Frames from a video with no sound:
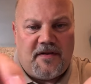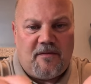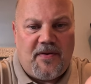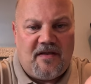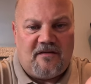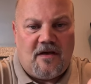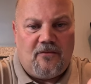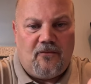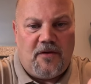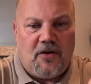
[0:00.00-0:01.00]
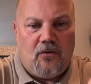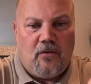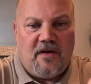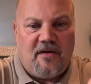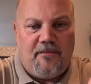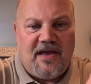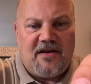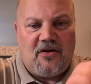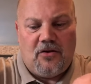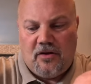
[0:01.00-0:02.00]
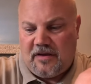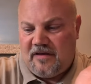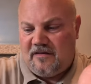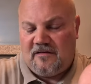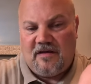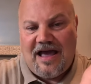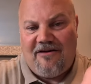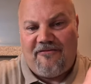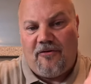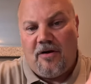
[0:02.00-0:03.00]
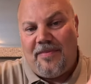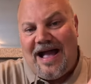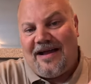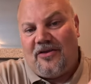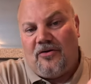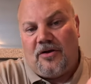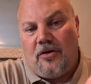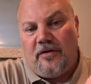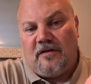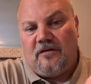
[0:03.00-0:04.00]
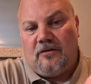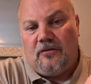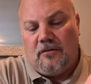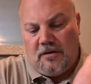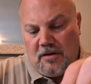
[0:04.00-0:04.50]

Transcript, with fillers: It depends on, you know, where the bend of your hook is, how far back you're going to